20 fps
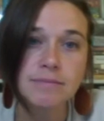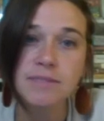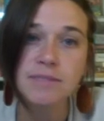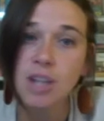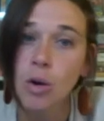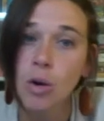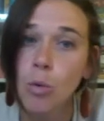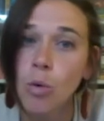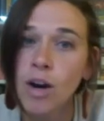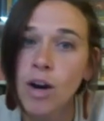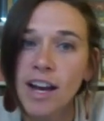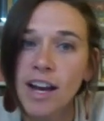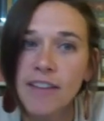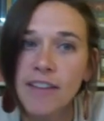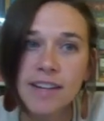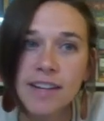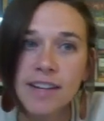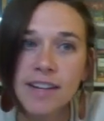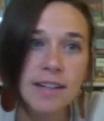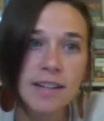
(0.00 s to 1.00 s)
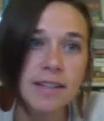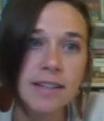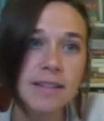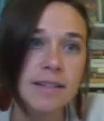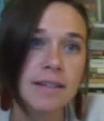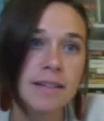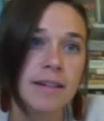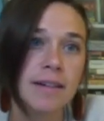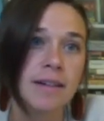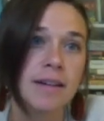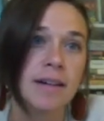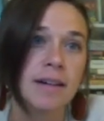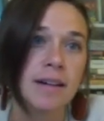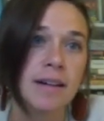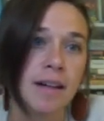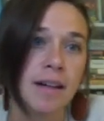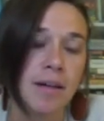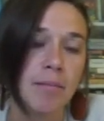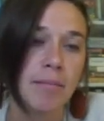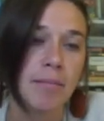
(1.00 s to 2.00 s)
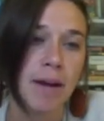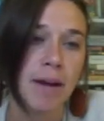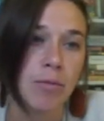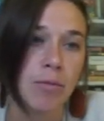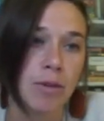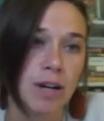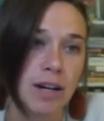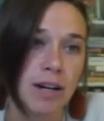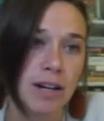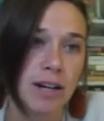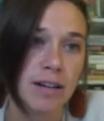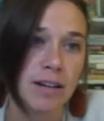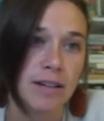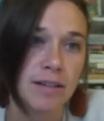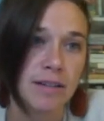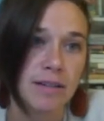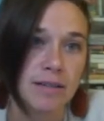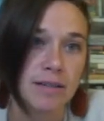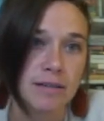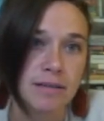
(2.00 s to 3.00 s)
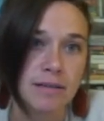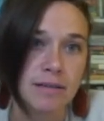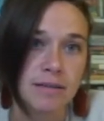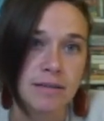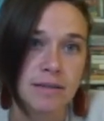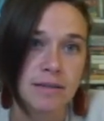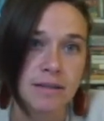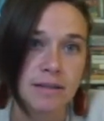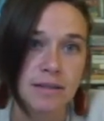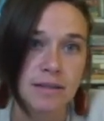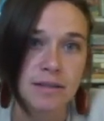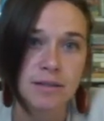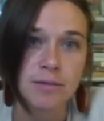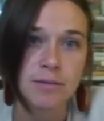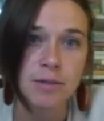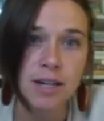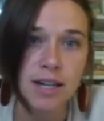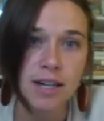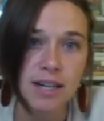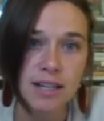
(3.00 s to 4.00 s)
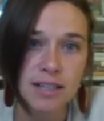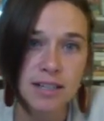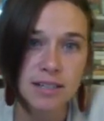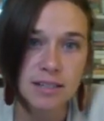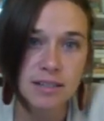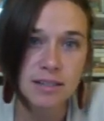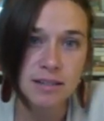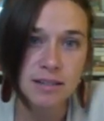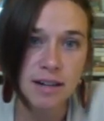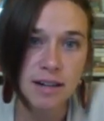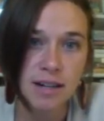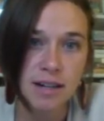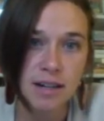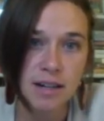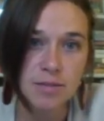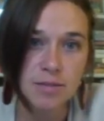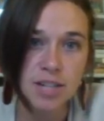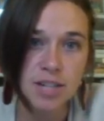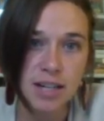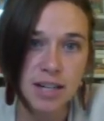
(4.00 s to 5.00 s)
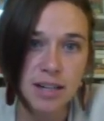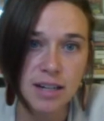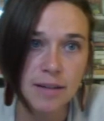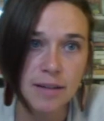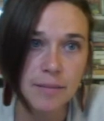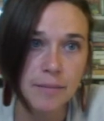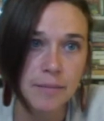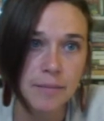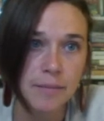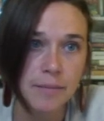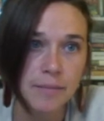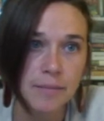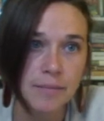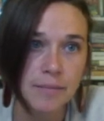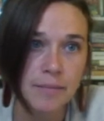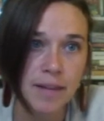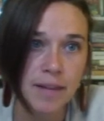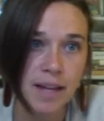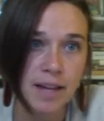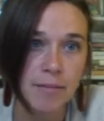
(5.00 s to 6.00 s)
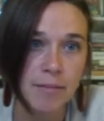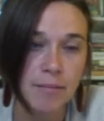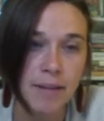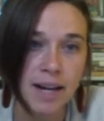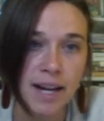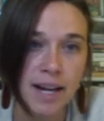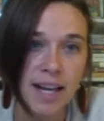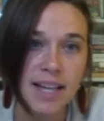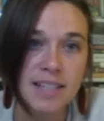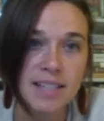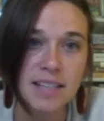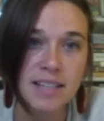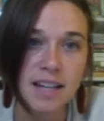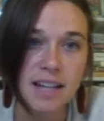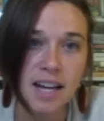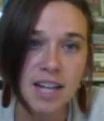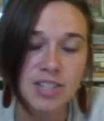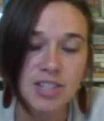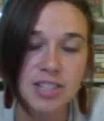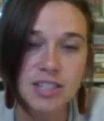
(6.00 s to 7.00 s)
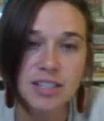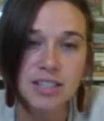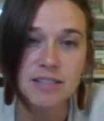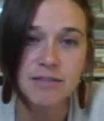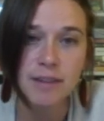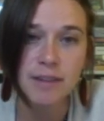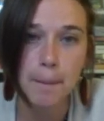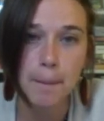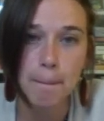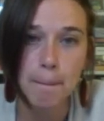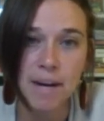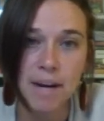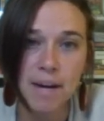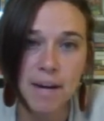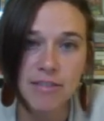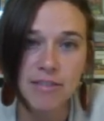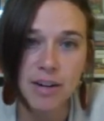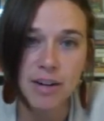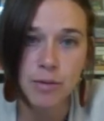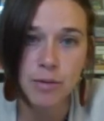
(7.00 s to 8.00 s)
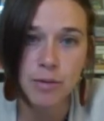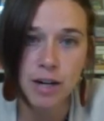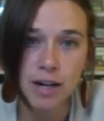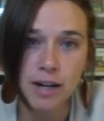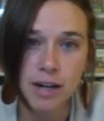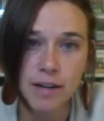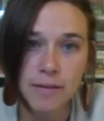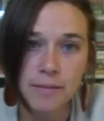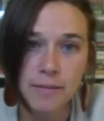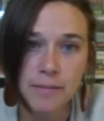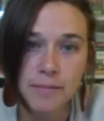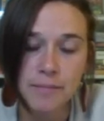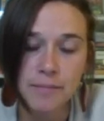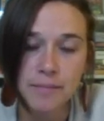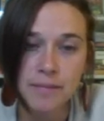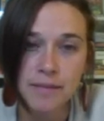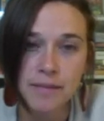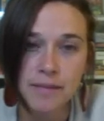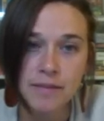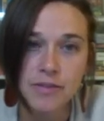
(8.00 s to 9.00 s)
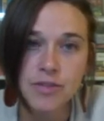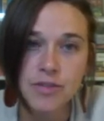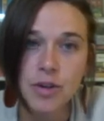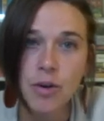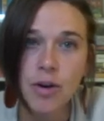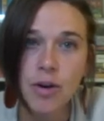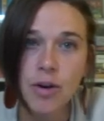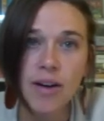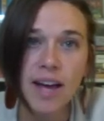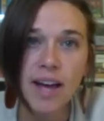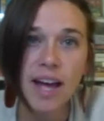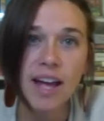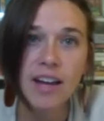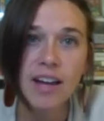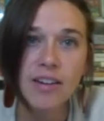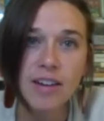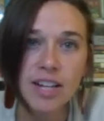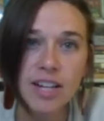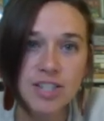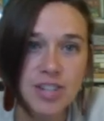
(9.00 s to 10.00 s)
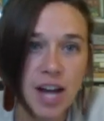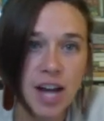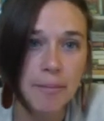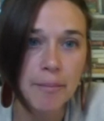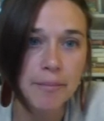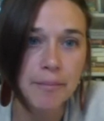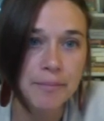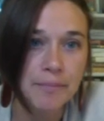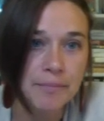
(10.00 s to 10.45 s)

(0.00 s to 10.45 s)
What have I done? My work. Work is the direct object. And my is an adjective modifying work. So, okay, great job.